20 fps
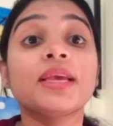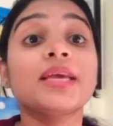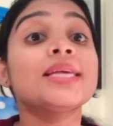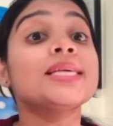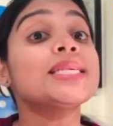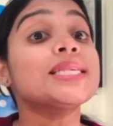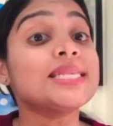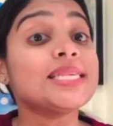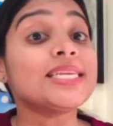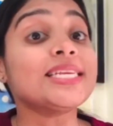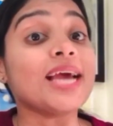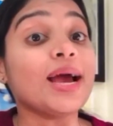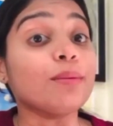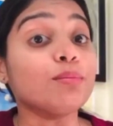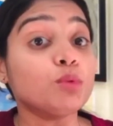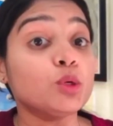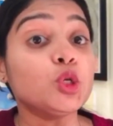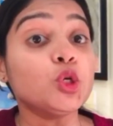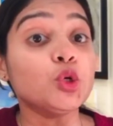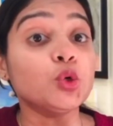Step
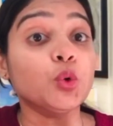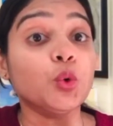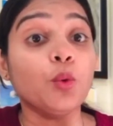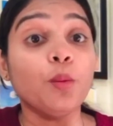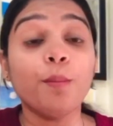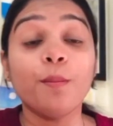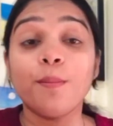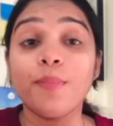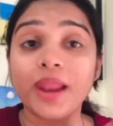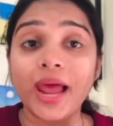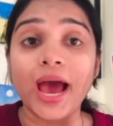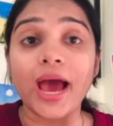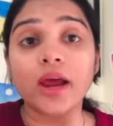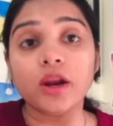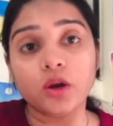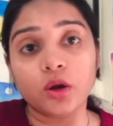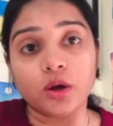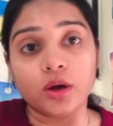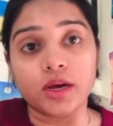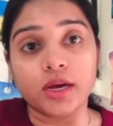2,
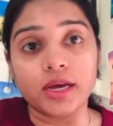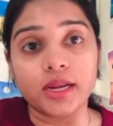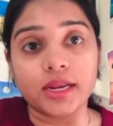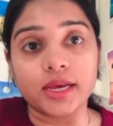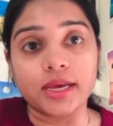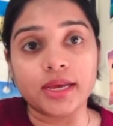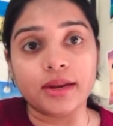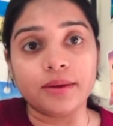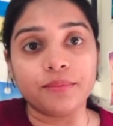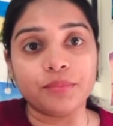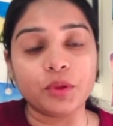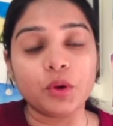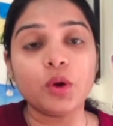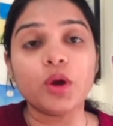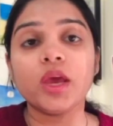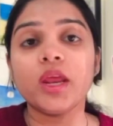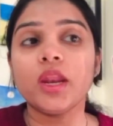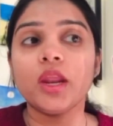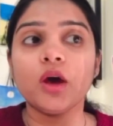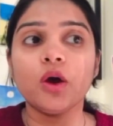plan your curriculum.
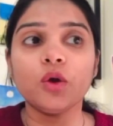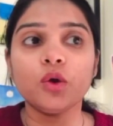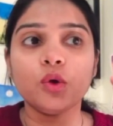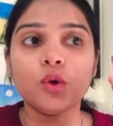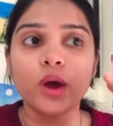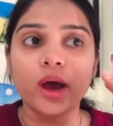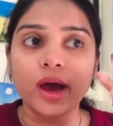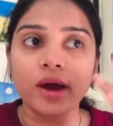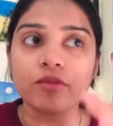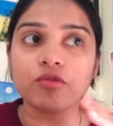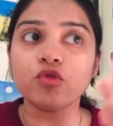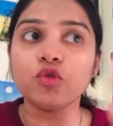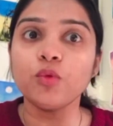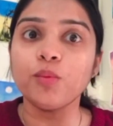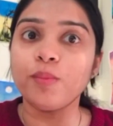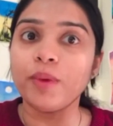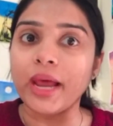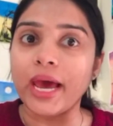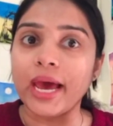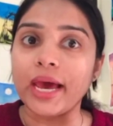Okay, now you have to
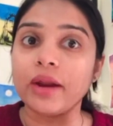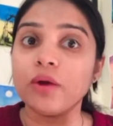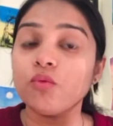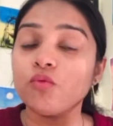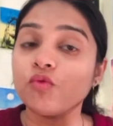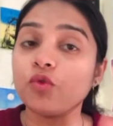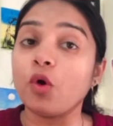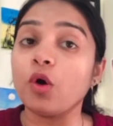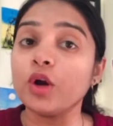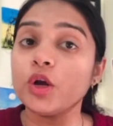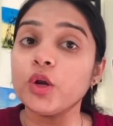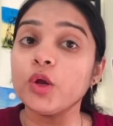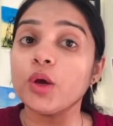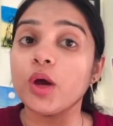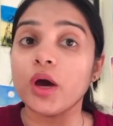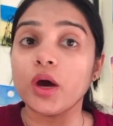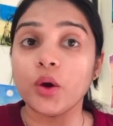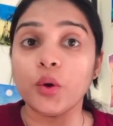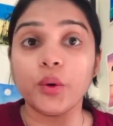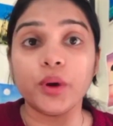plan what you
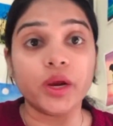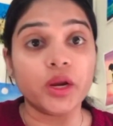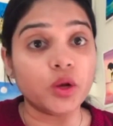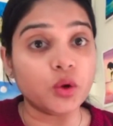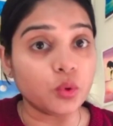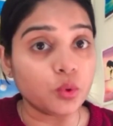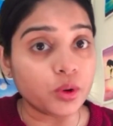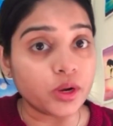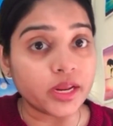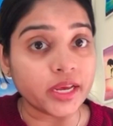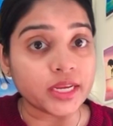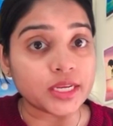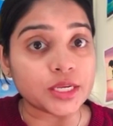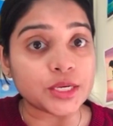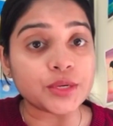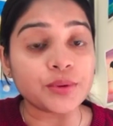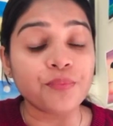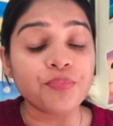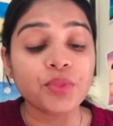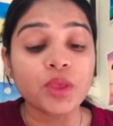are going to
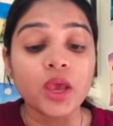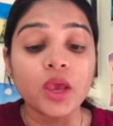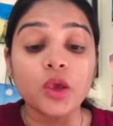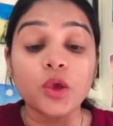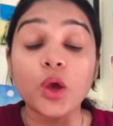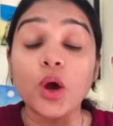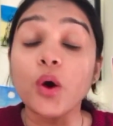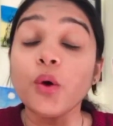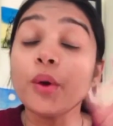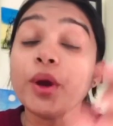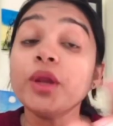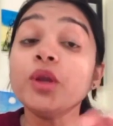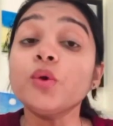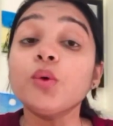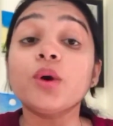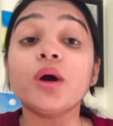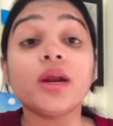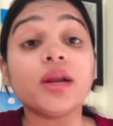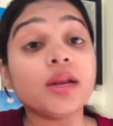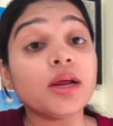teach. You are going
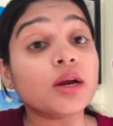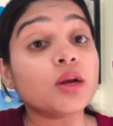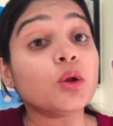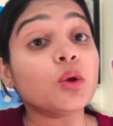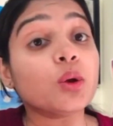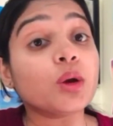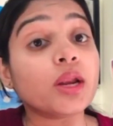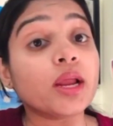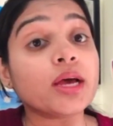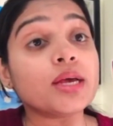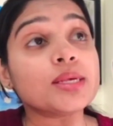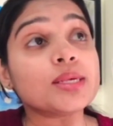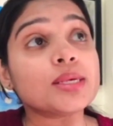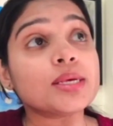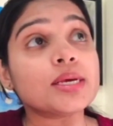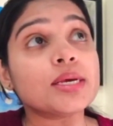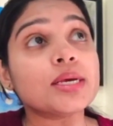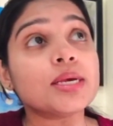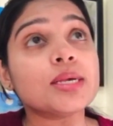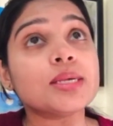to conduct your
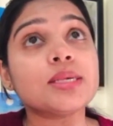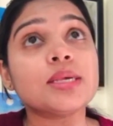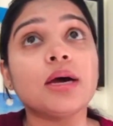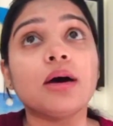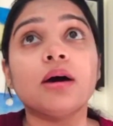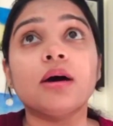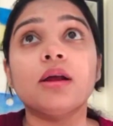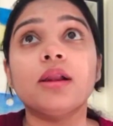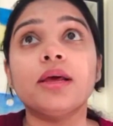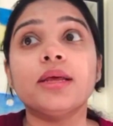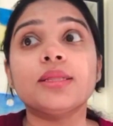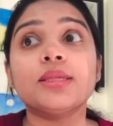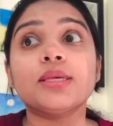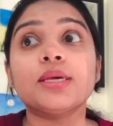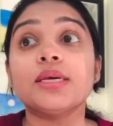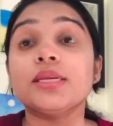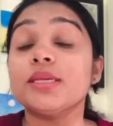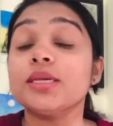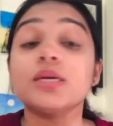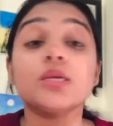classes, let's
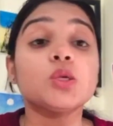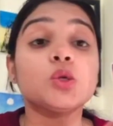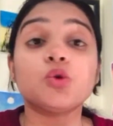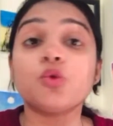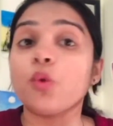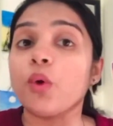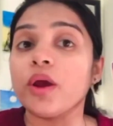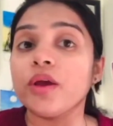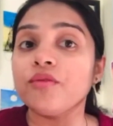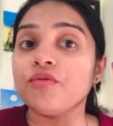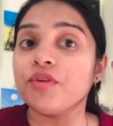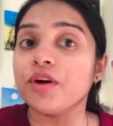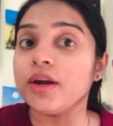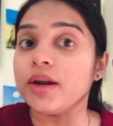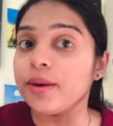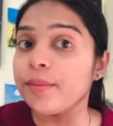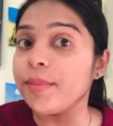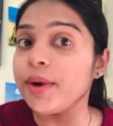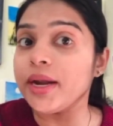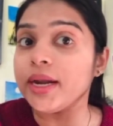say just drawing
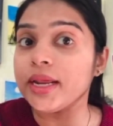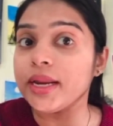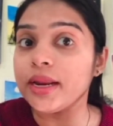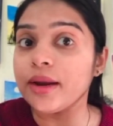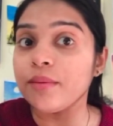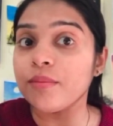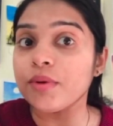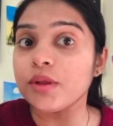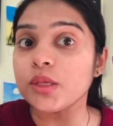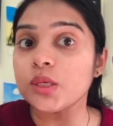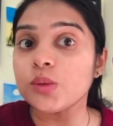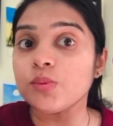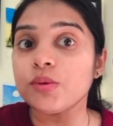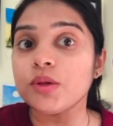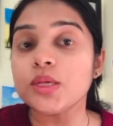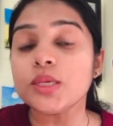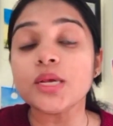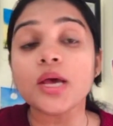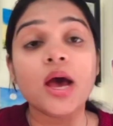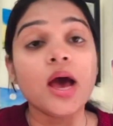fundamental and
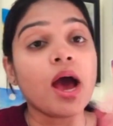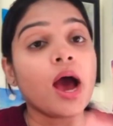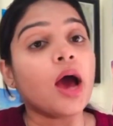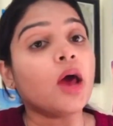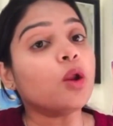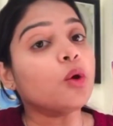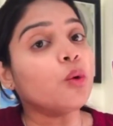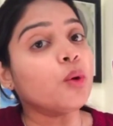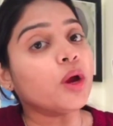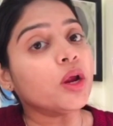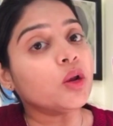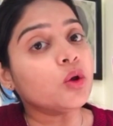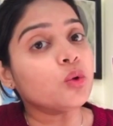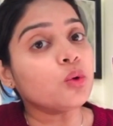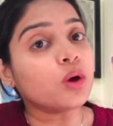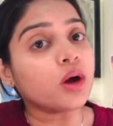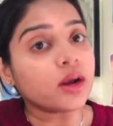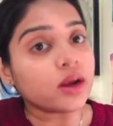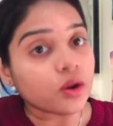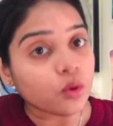principles. Are you going
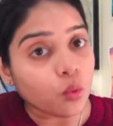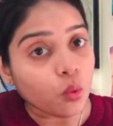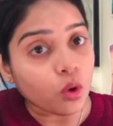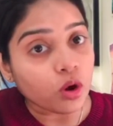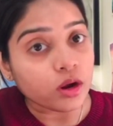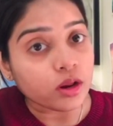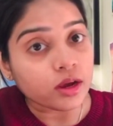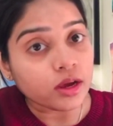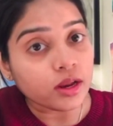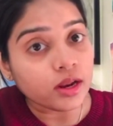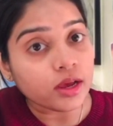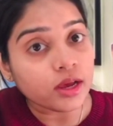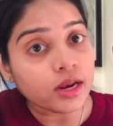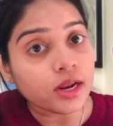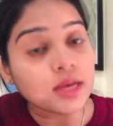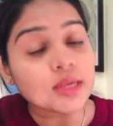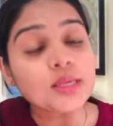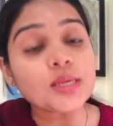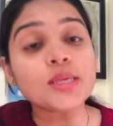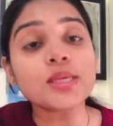to conduct watercolor
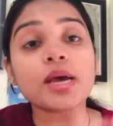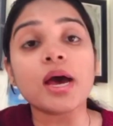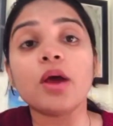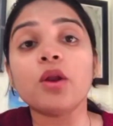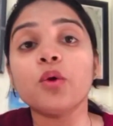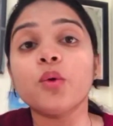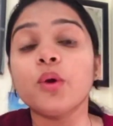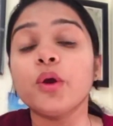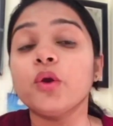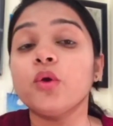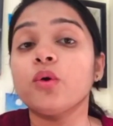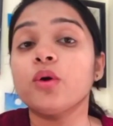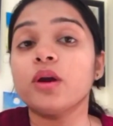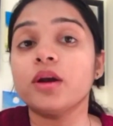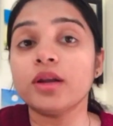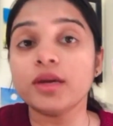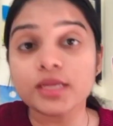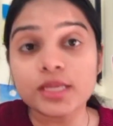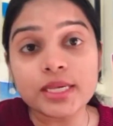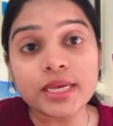classes? Are you going to
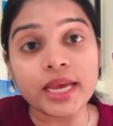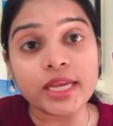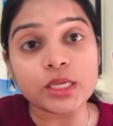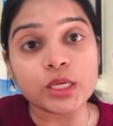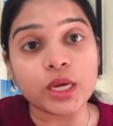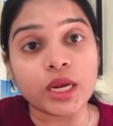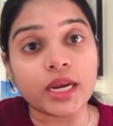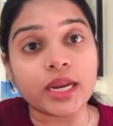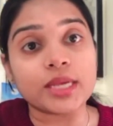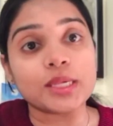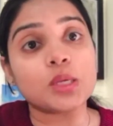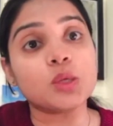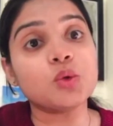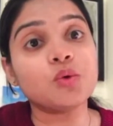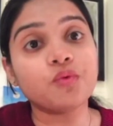conduct sketching classes?